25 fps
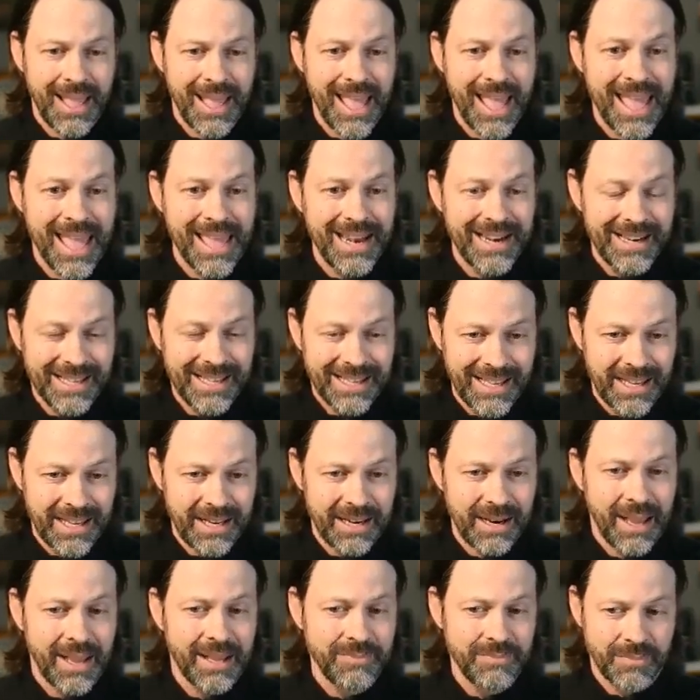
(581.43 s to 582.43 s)
editing
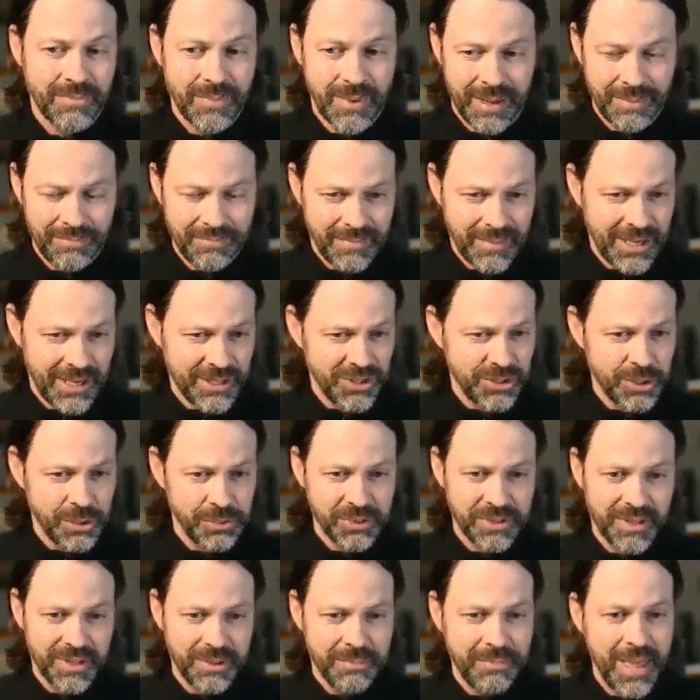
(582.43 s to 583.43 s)
it, I, I, I
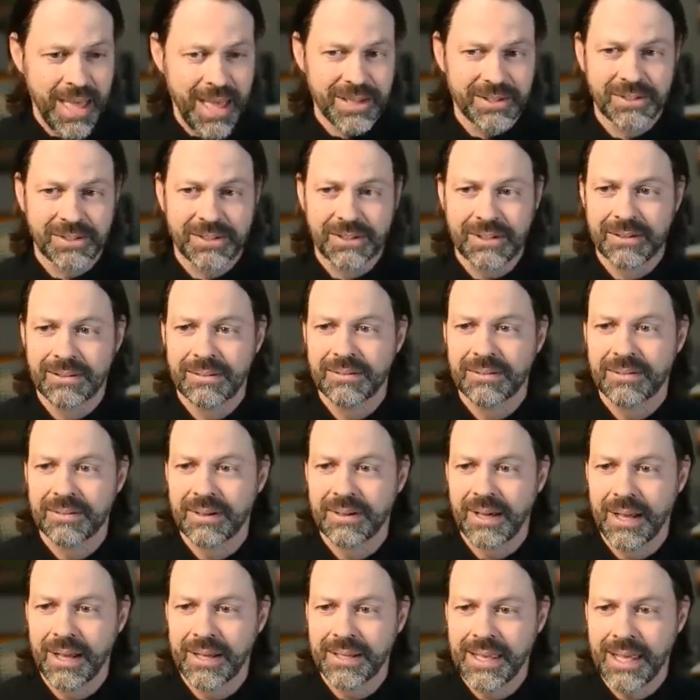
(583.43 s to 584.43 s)
showed you the mask.
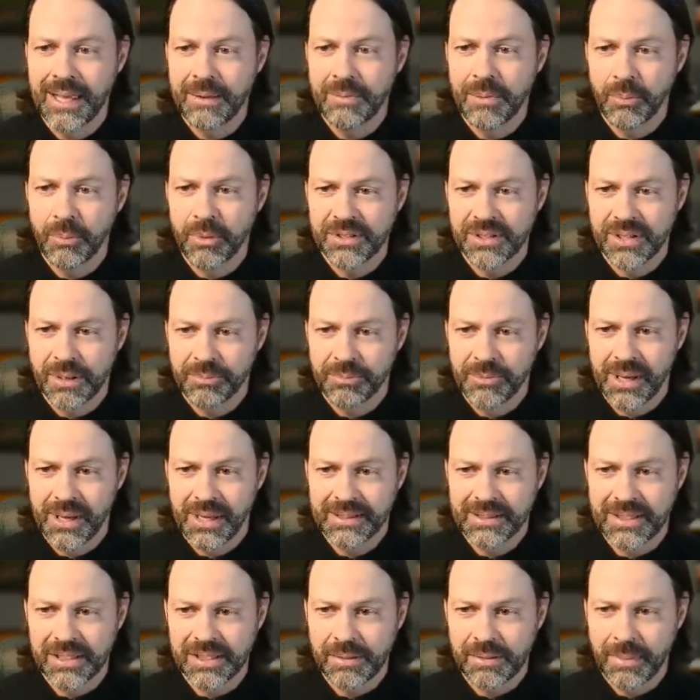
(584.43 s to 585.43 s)
I came up with something
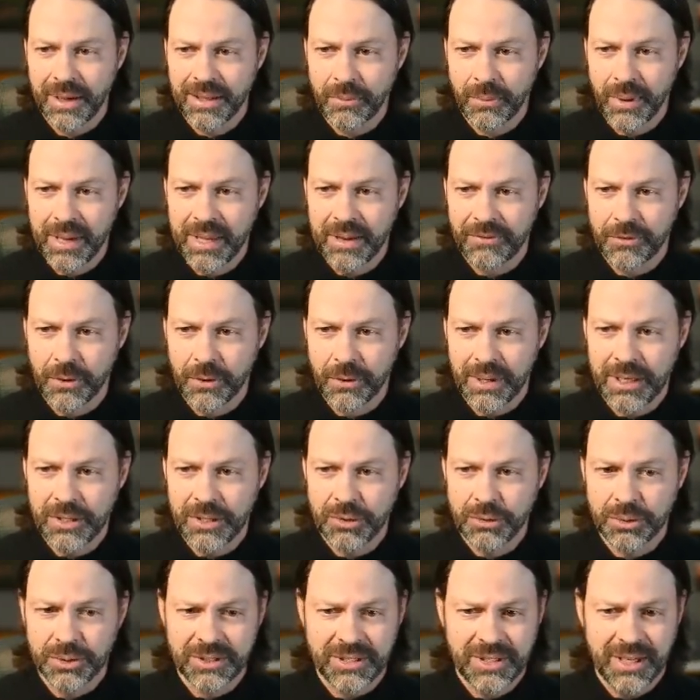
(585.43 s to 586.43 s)
like this. And by the way, if you're
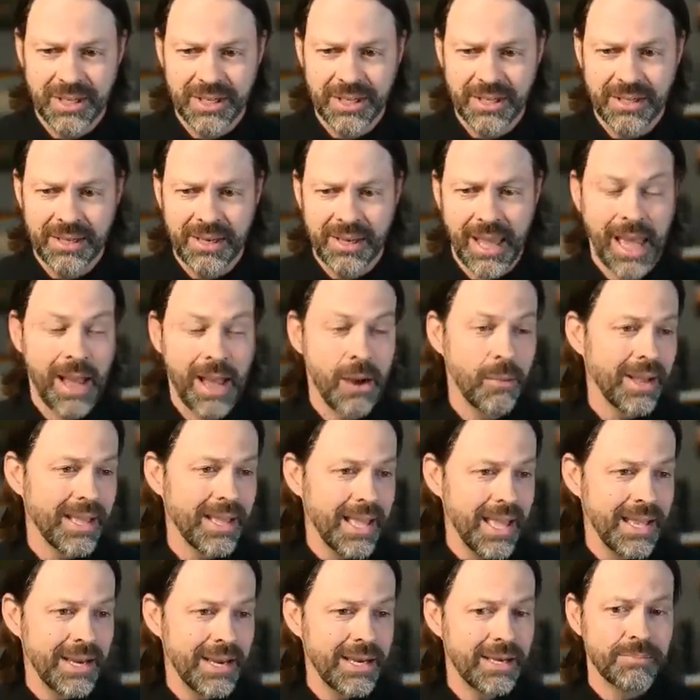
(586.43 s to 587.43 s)
interested in how I
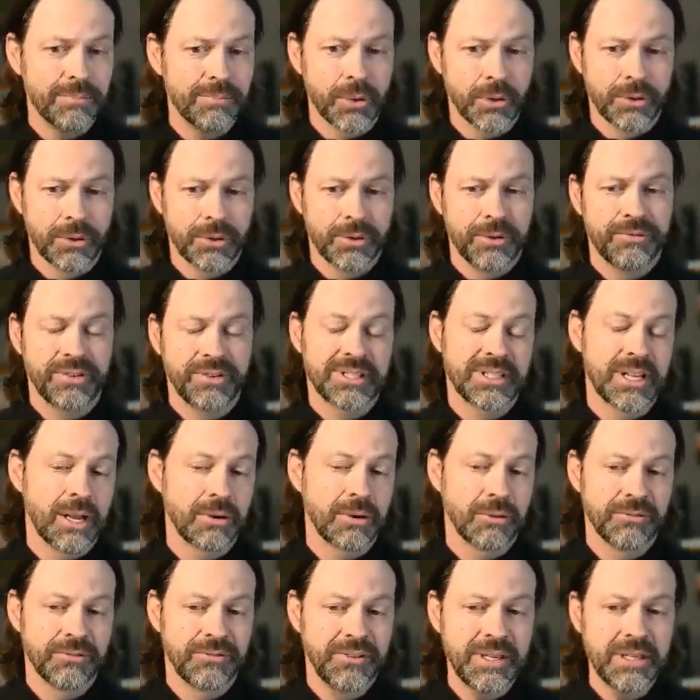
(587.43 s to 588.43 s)
edit bird
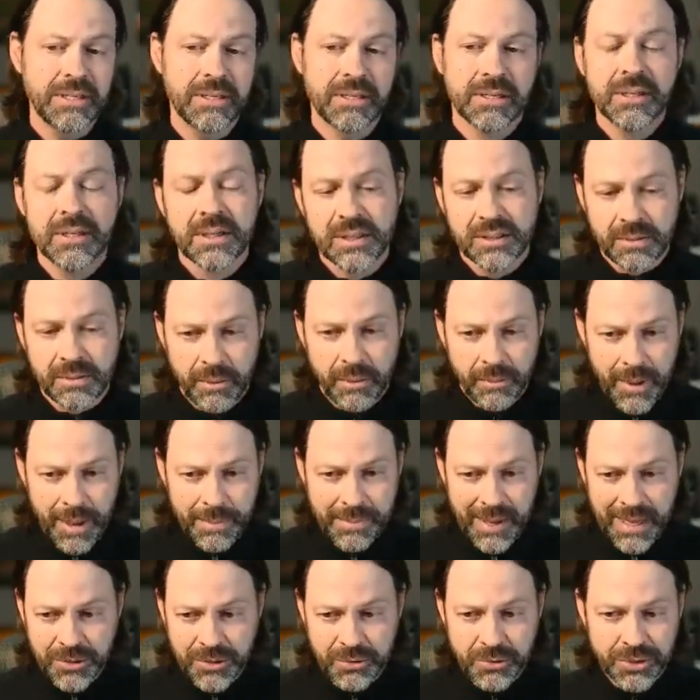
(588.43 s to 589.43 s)
photography, some of my
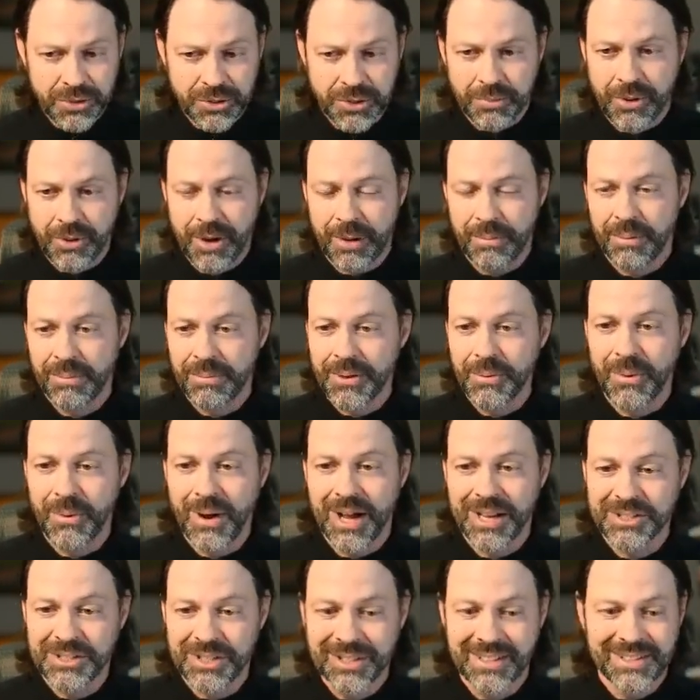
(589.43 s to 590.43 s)
patrons are probably
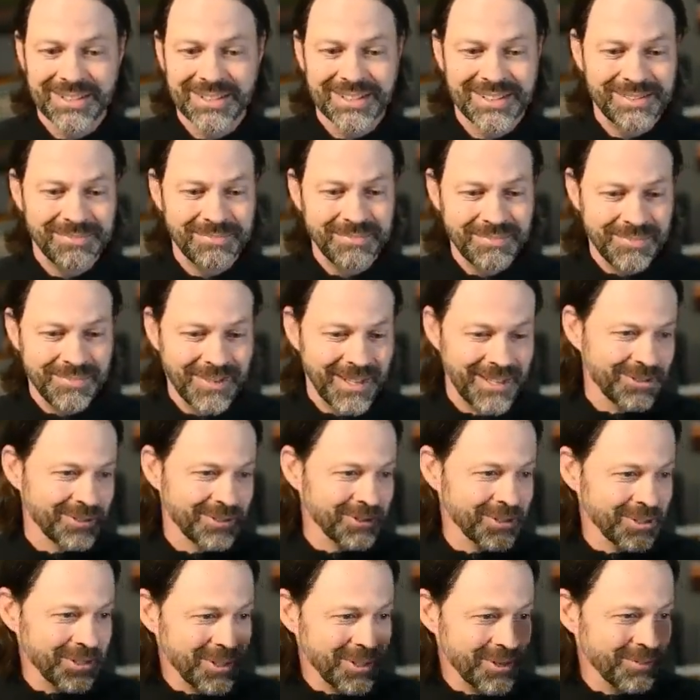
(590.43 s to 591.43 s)
watching this and
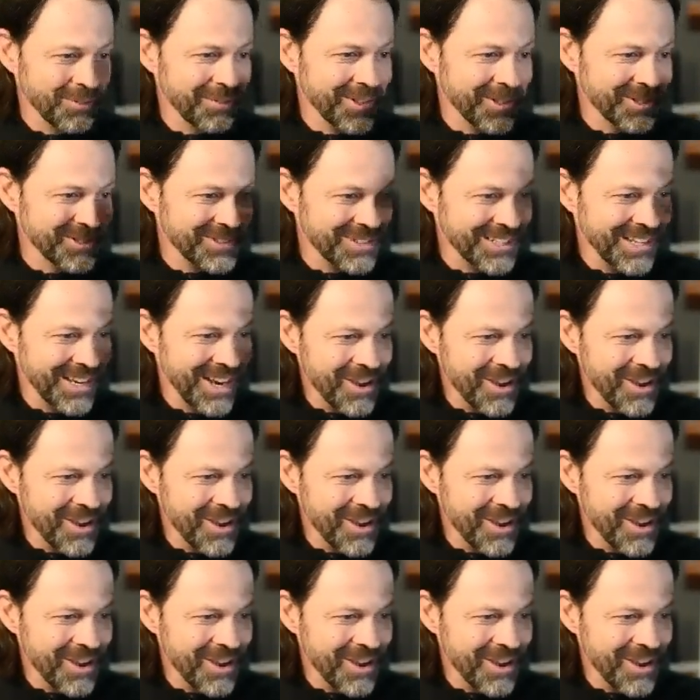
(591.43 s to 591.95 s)
they're looking over there saying,